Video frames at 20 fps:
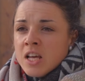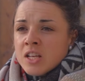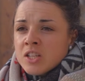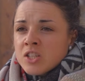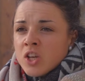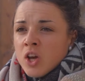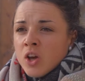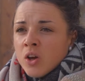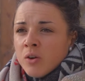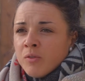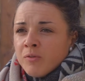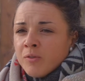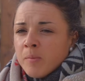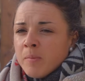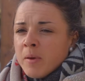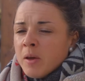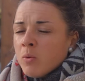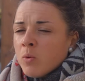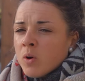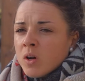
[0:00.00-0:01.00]
So for
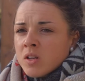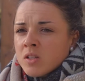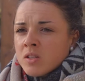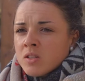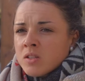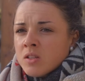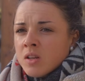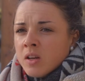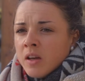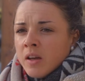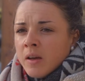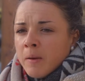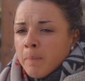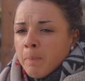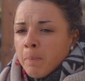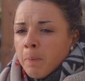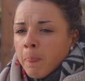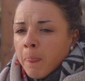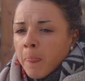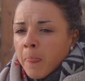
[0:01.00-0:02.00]
me was the,
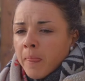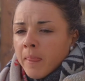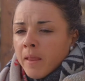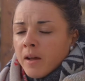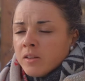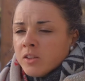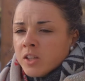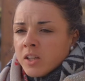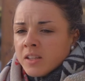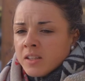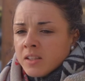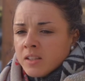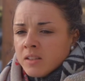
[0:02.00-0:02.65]
um, the